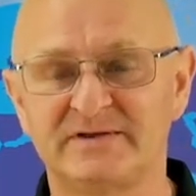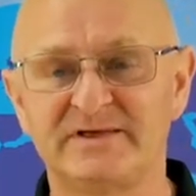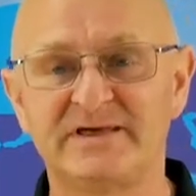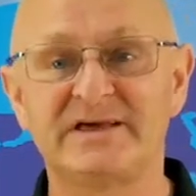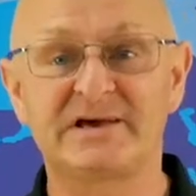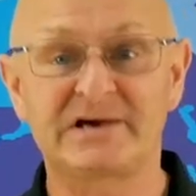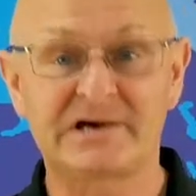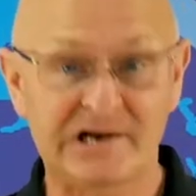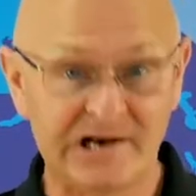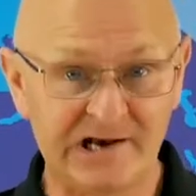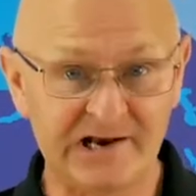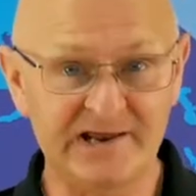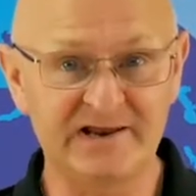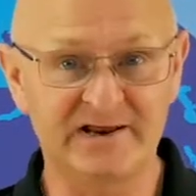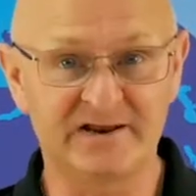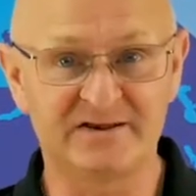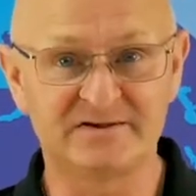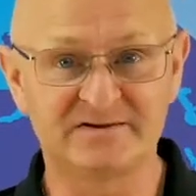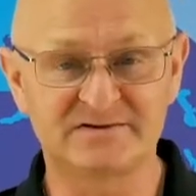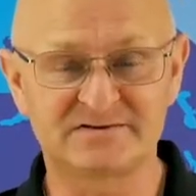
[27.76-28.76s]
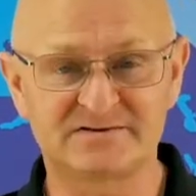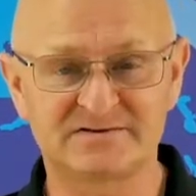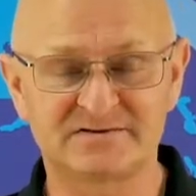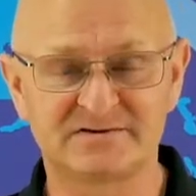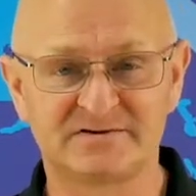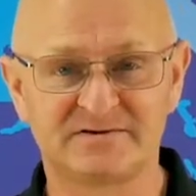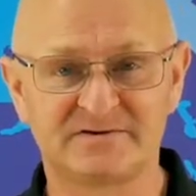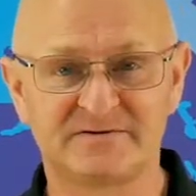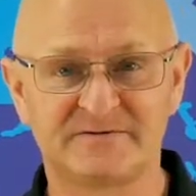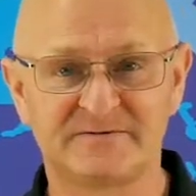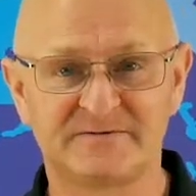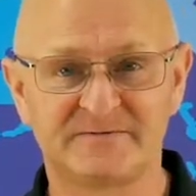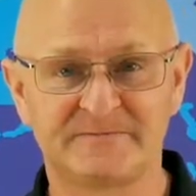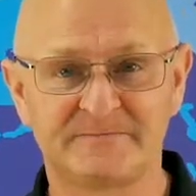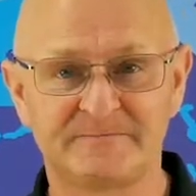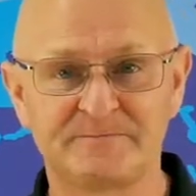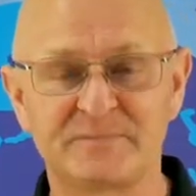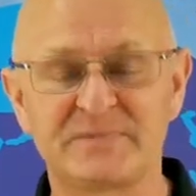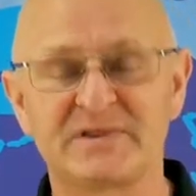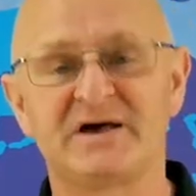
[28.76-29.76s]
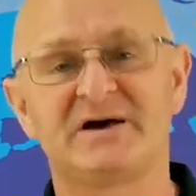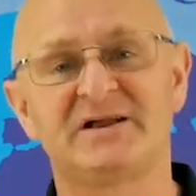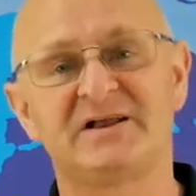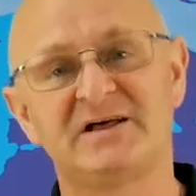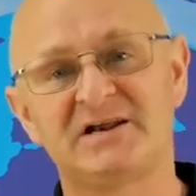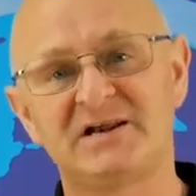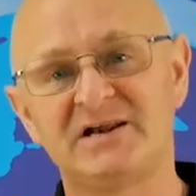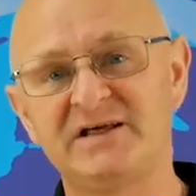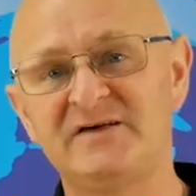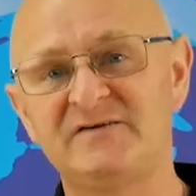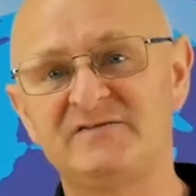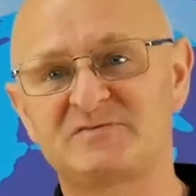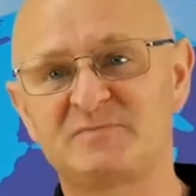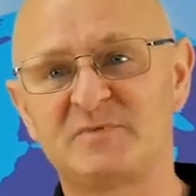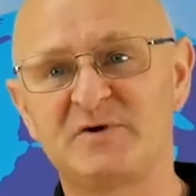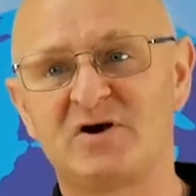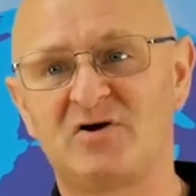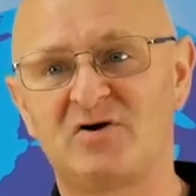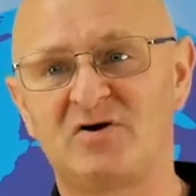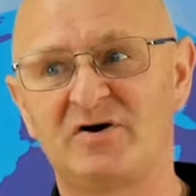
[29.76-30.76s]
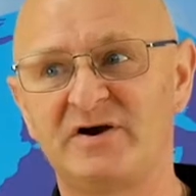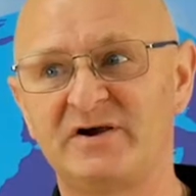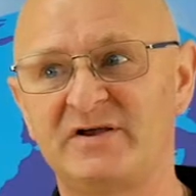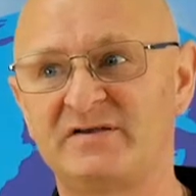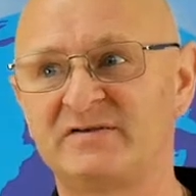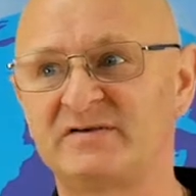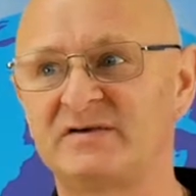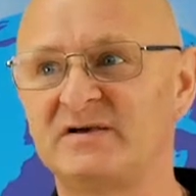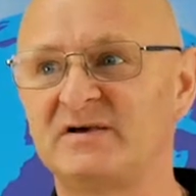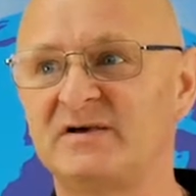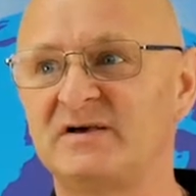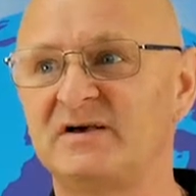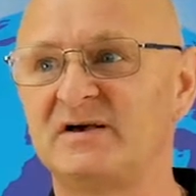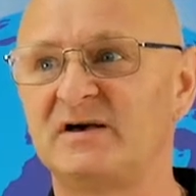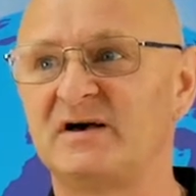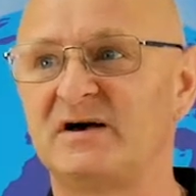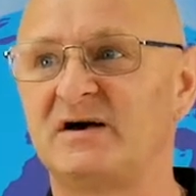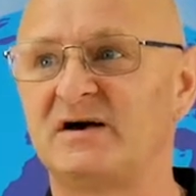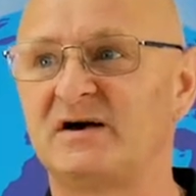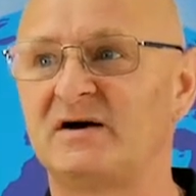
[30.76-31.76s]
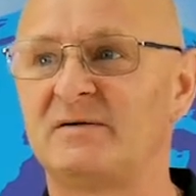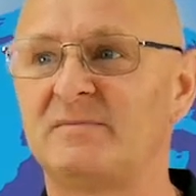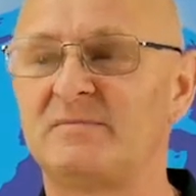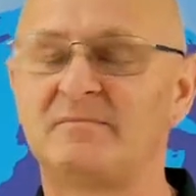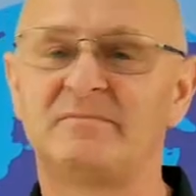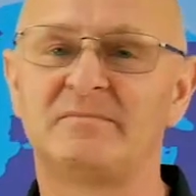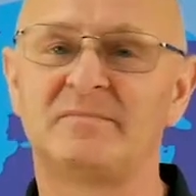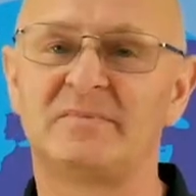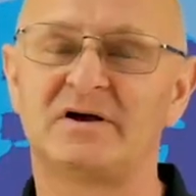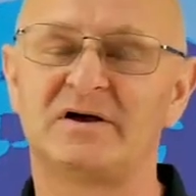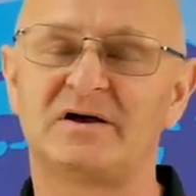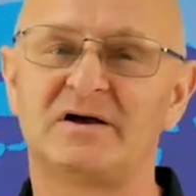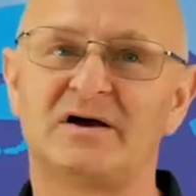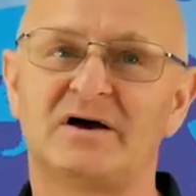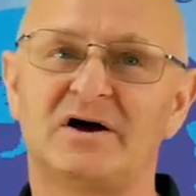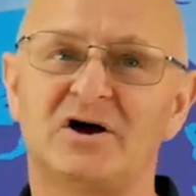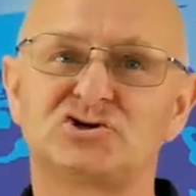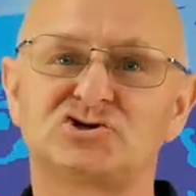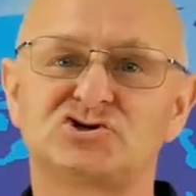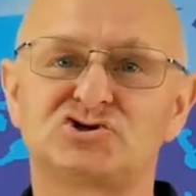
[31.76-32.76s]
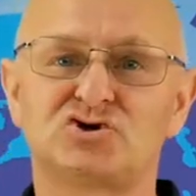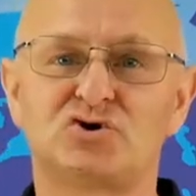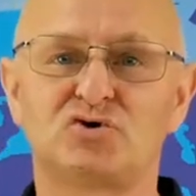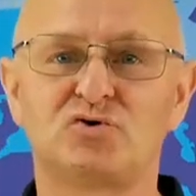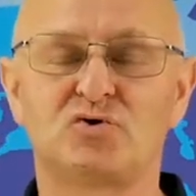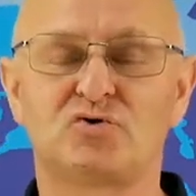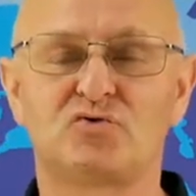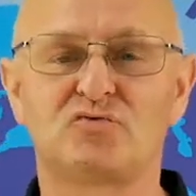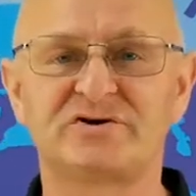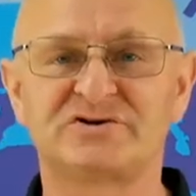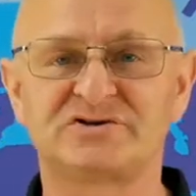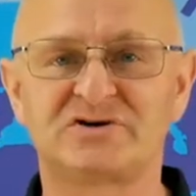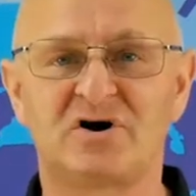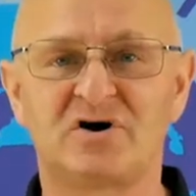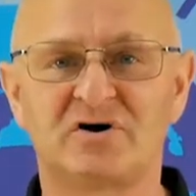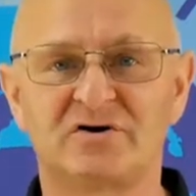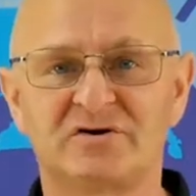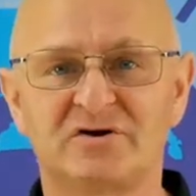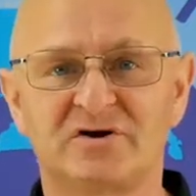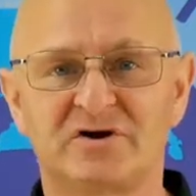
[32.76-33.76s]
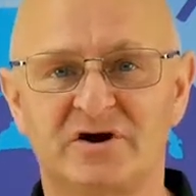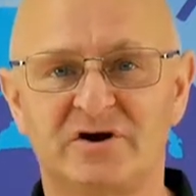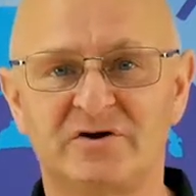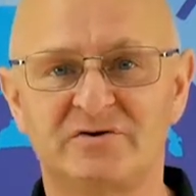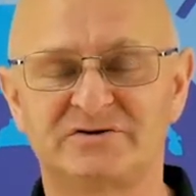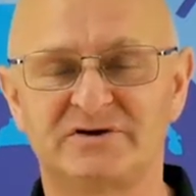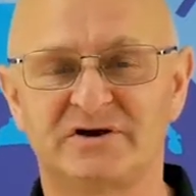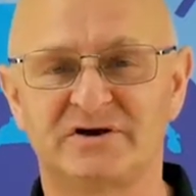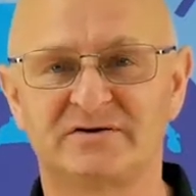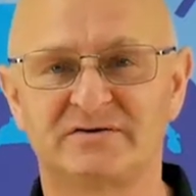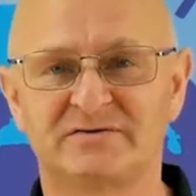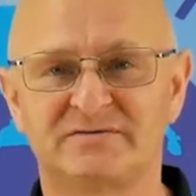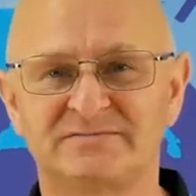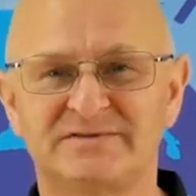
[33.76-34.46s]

It cleans and it leaves behind a soil retardant coating.